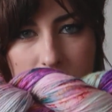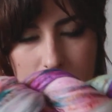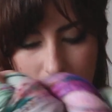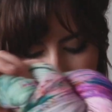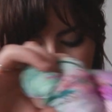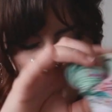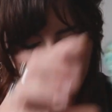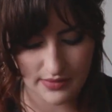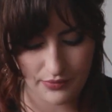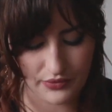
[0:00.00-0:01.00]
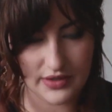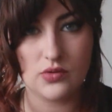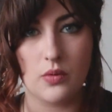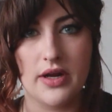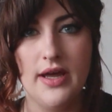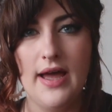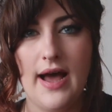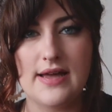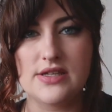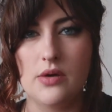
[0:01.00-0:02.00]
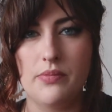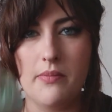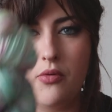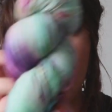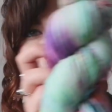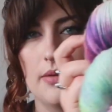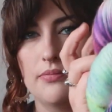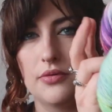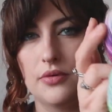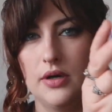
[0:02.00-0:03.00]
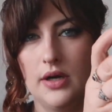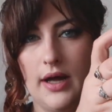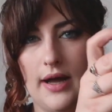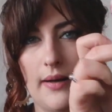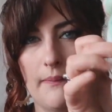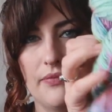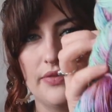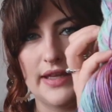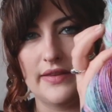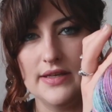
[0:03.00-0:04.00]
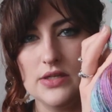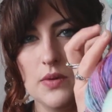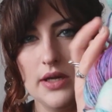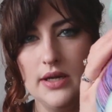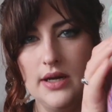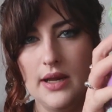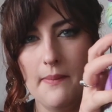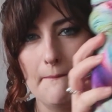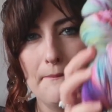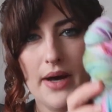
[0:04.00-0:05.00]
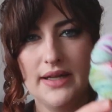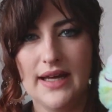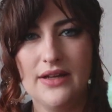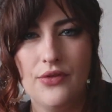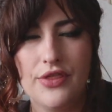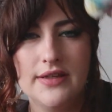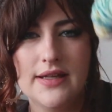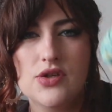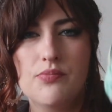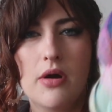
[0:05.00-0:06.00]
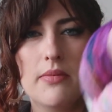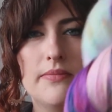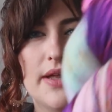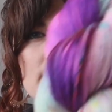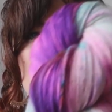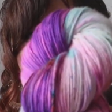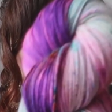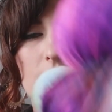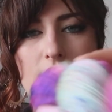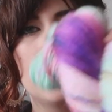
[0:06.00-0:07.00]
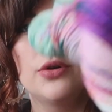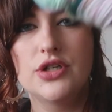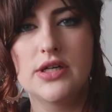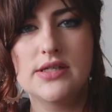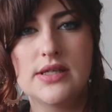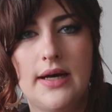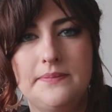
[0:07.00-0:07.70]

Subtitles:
As you can see, for example, this one has a bit more purple than this one, but I don't think that's a problem. That's still really gorgeous.